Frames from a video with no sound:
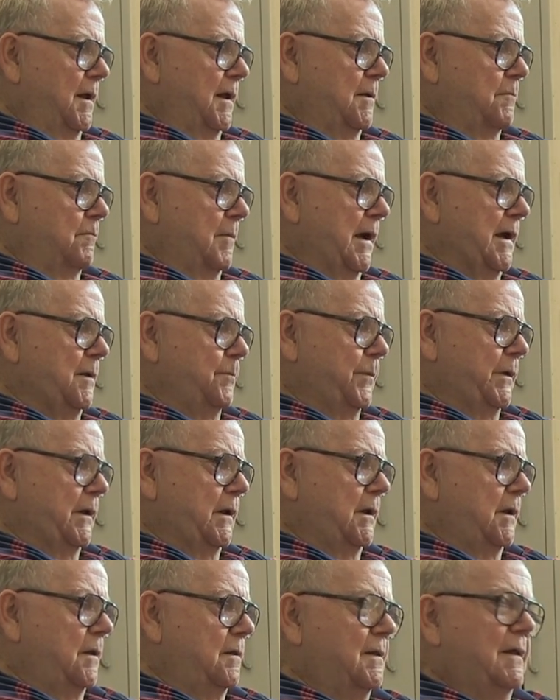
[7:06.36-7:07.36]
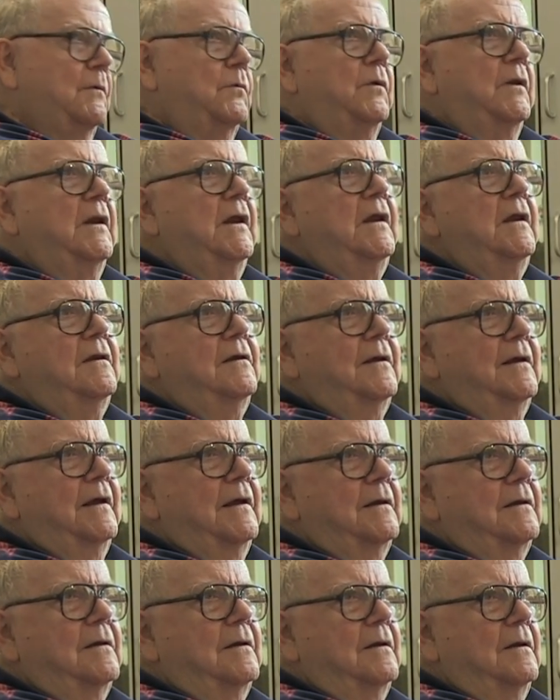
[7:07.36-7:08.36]
it might be that we need to
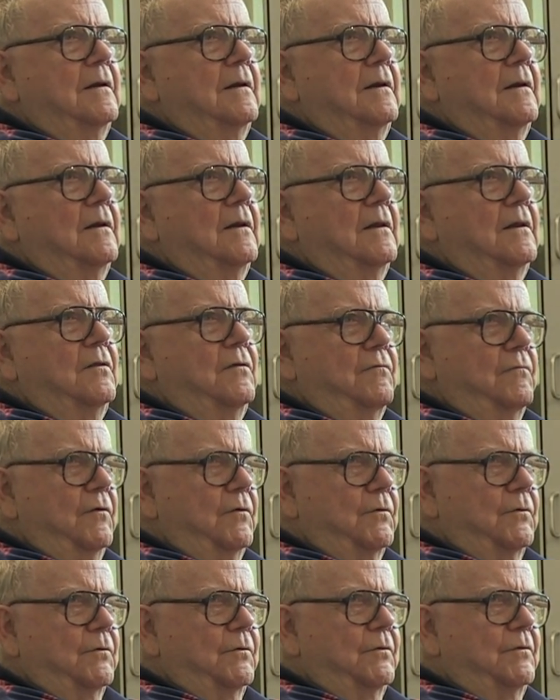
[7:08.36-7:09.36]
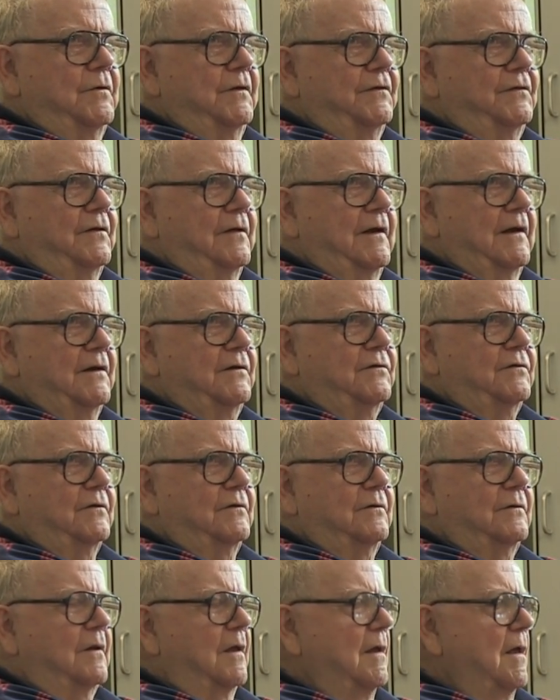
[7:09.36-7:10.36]
get through this
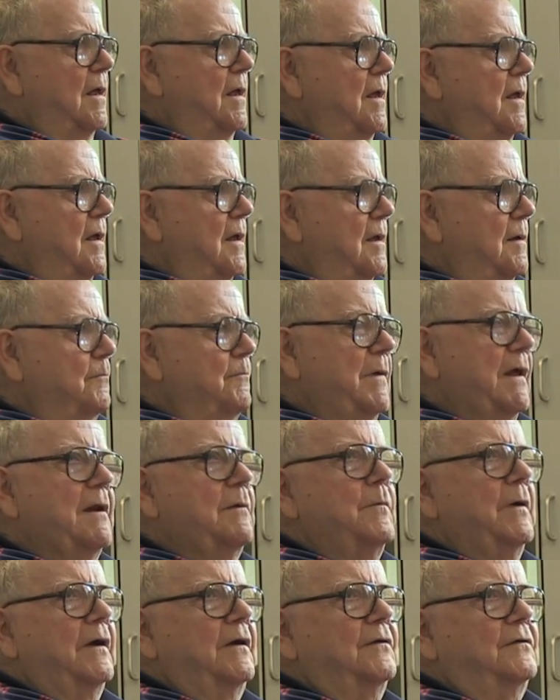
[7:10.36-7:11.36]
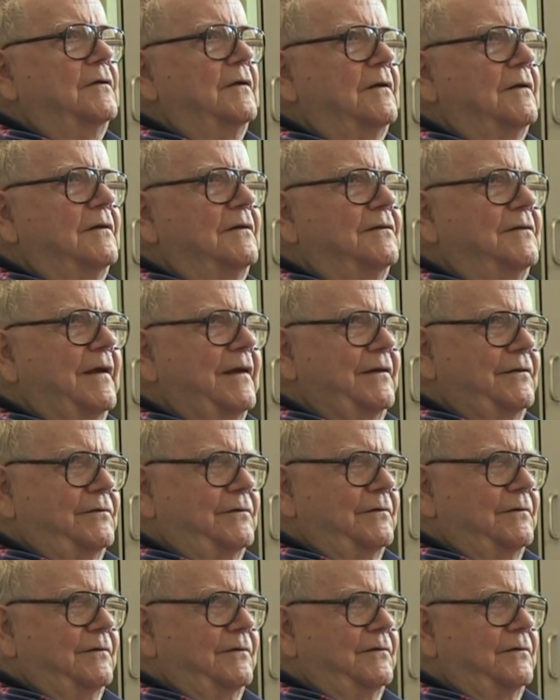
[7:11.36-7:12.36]
election minimizing
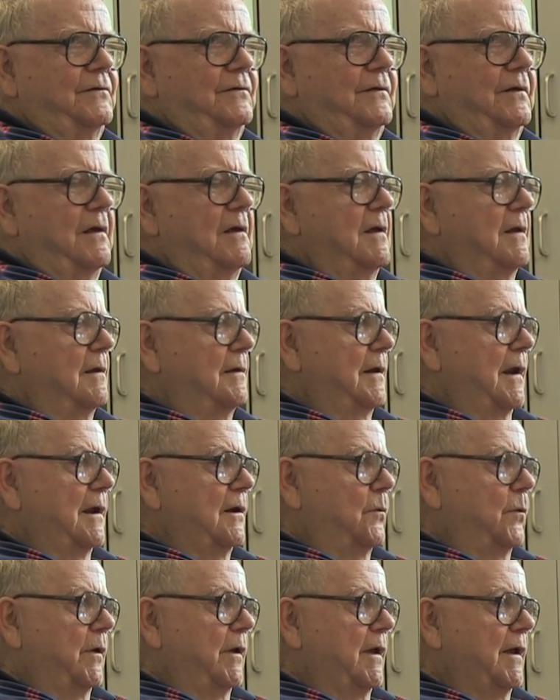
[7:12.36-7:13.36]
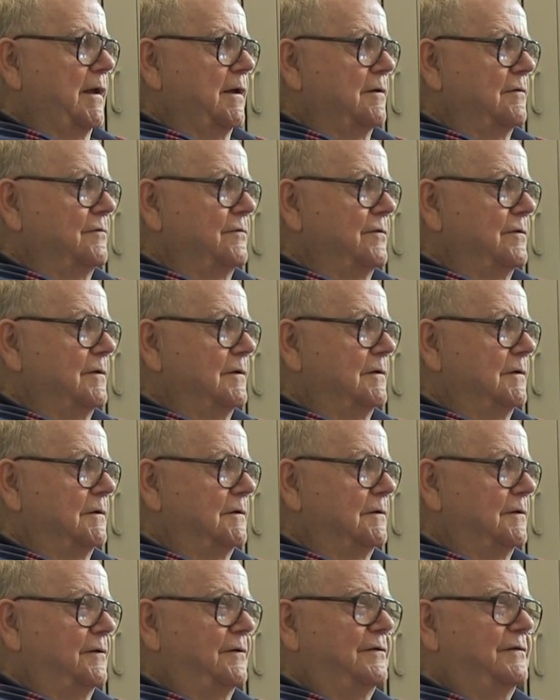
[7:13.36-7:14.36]
disasters like we have
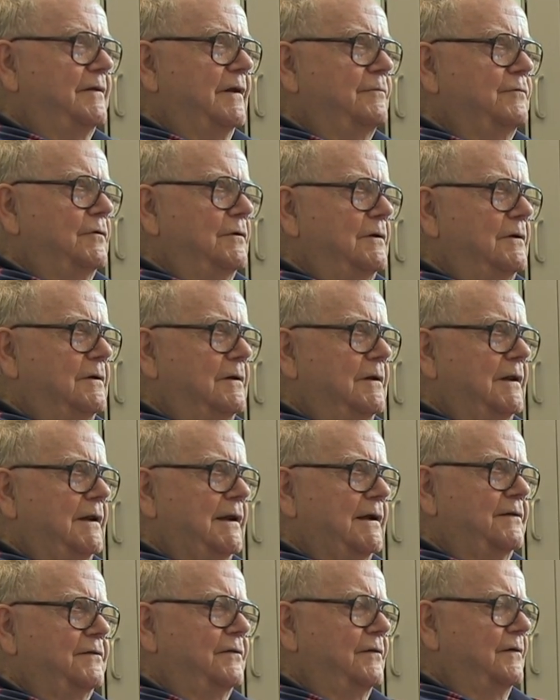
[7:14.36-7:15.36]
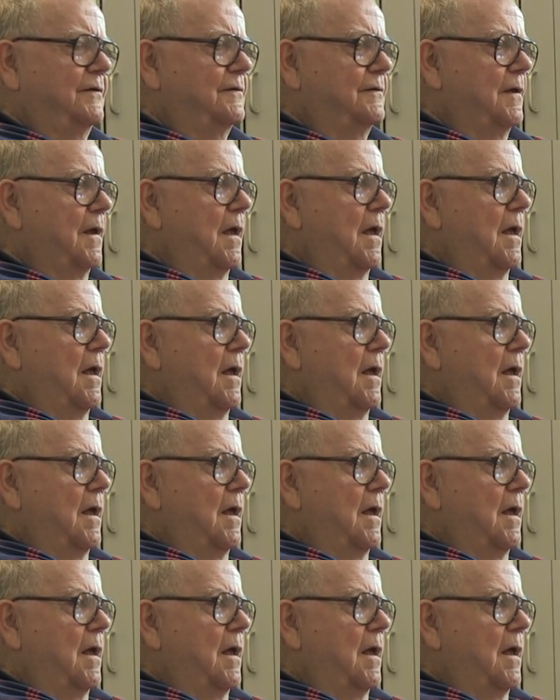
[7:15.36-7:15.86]
several elections.